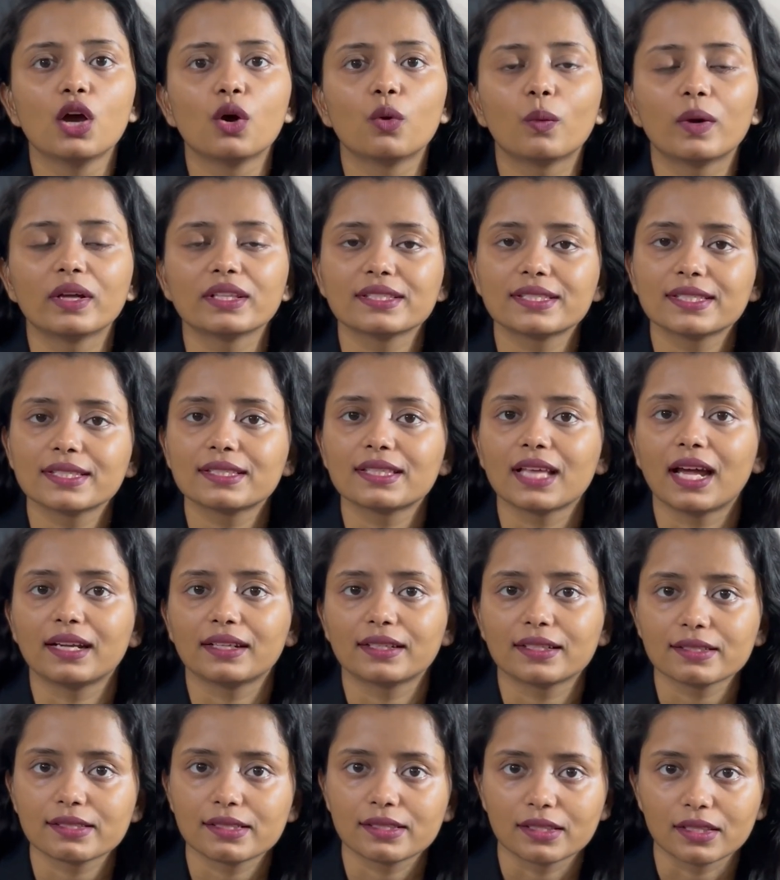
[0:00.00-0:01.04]
Once
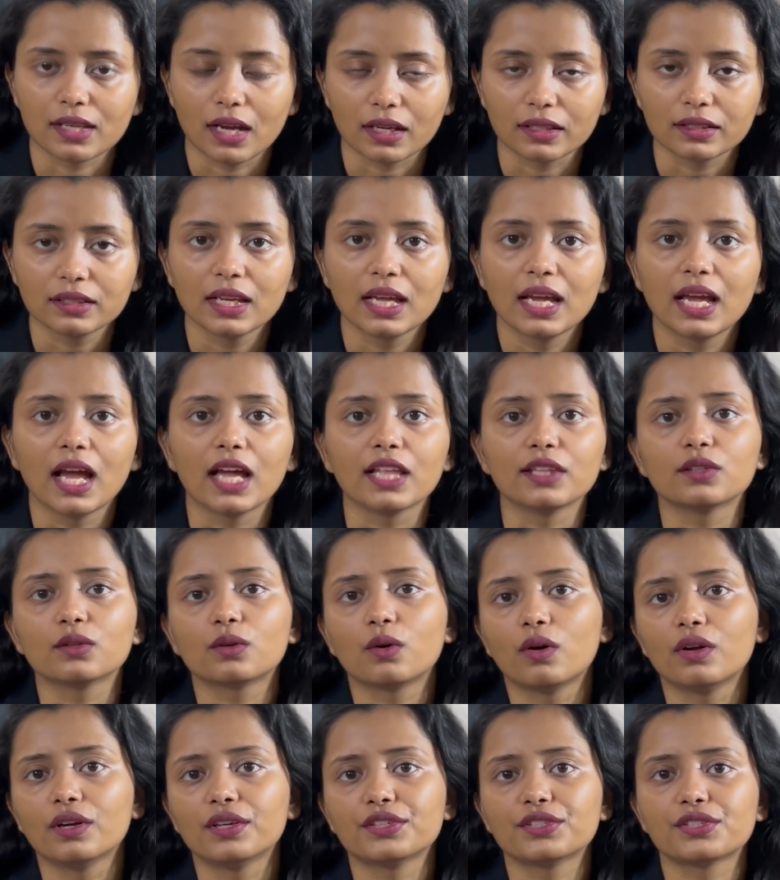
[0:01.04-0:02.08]
that is done and the
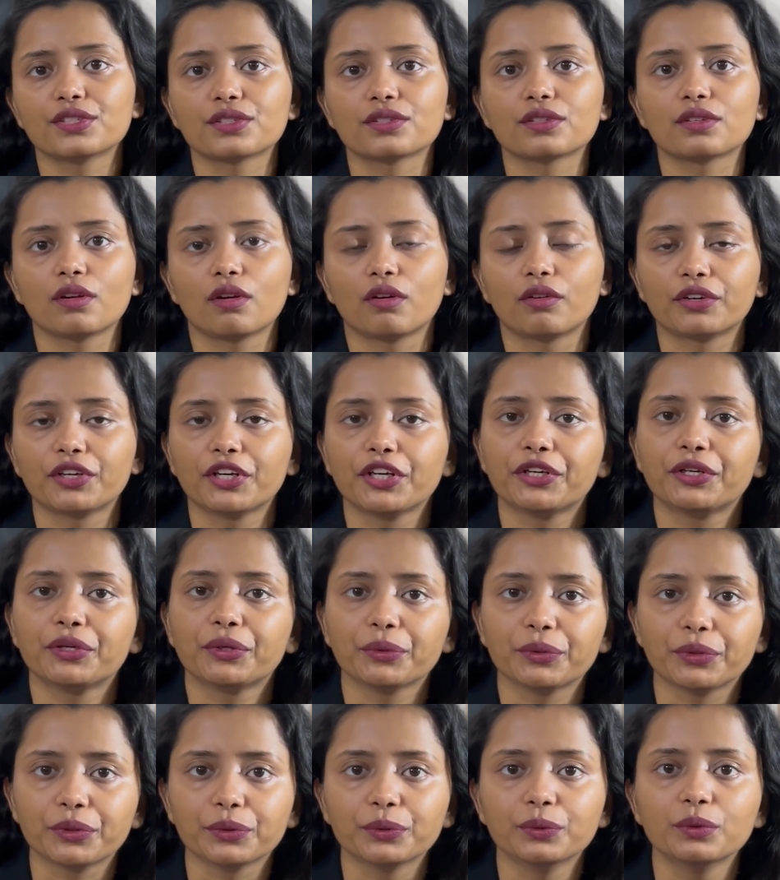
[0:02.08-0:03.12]
college is allotted
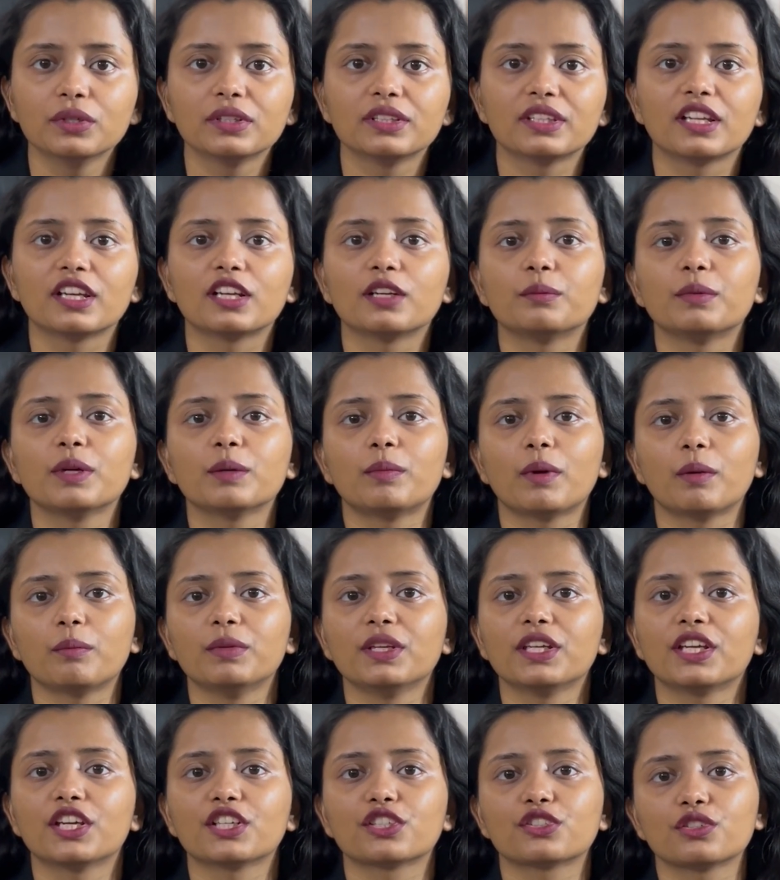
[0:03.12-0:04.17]
to you, there will be a
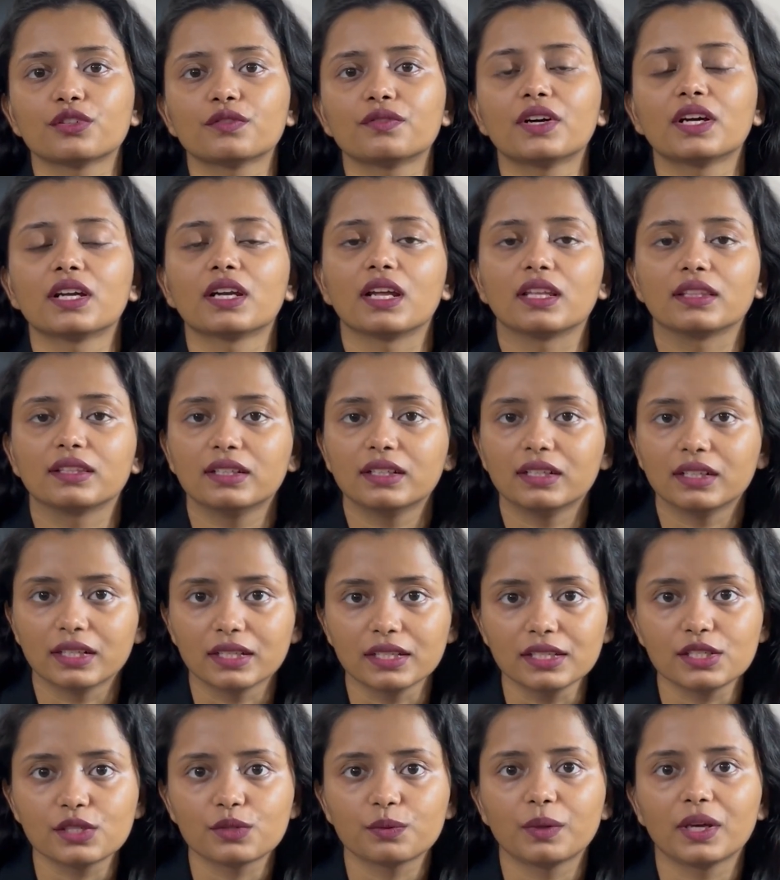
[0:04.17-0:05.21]
publication of another
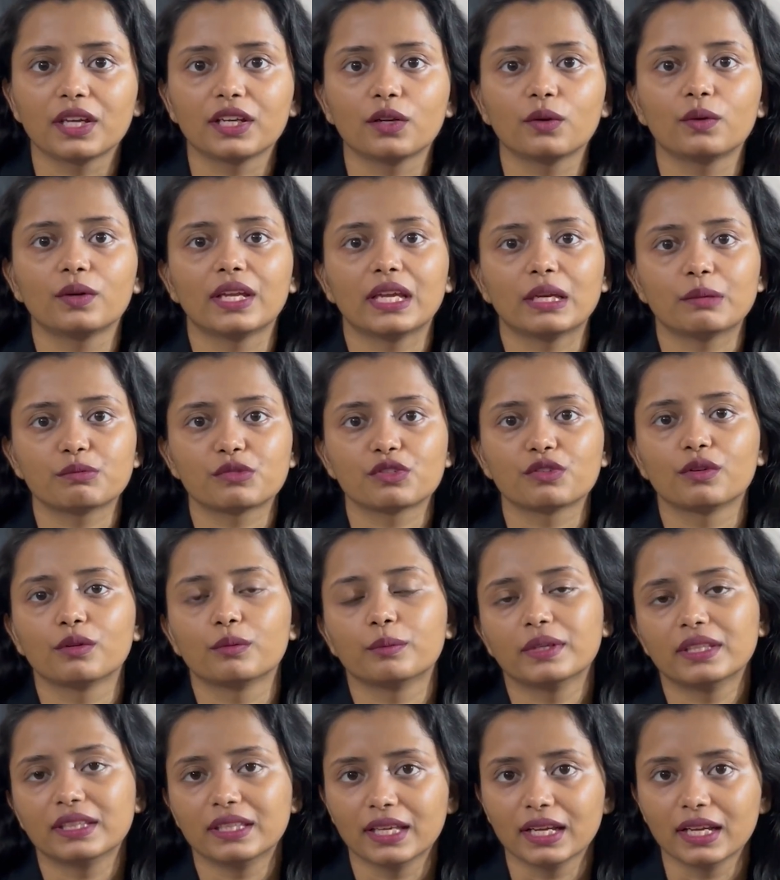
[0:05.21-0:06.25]
list where your names will
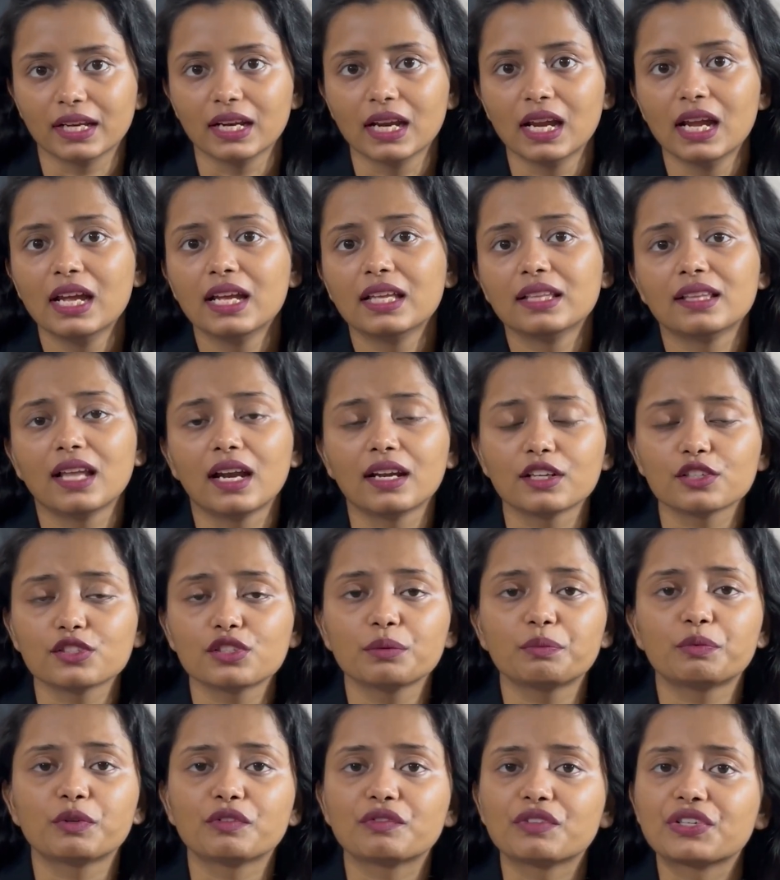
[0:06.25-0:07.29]
be there. That is
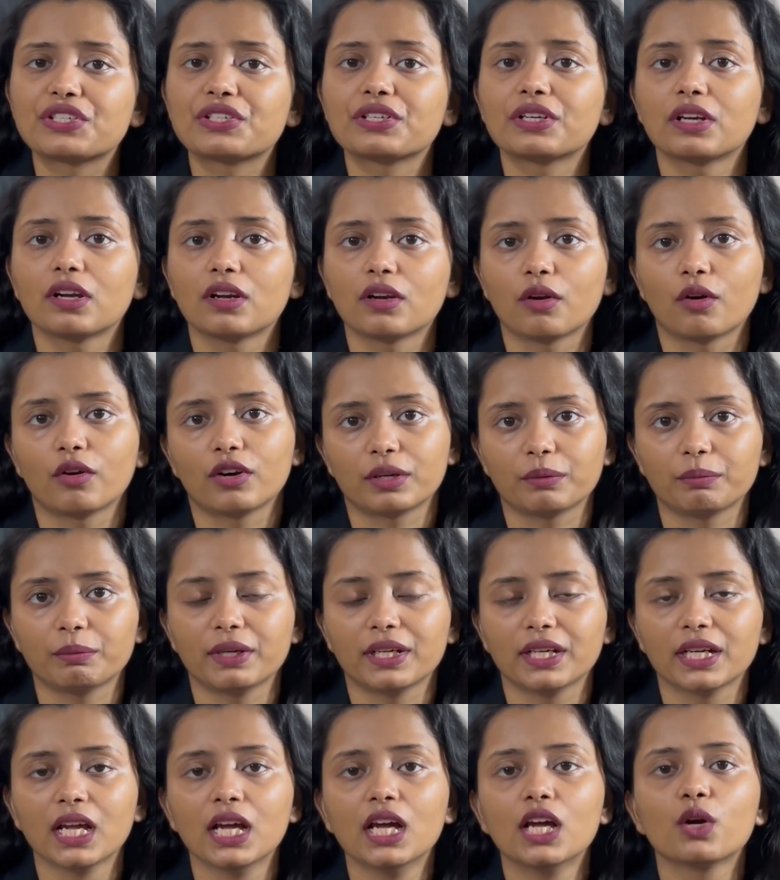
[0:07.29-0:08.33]
the provisional allotment.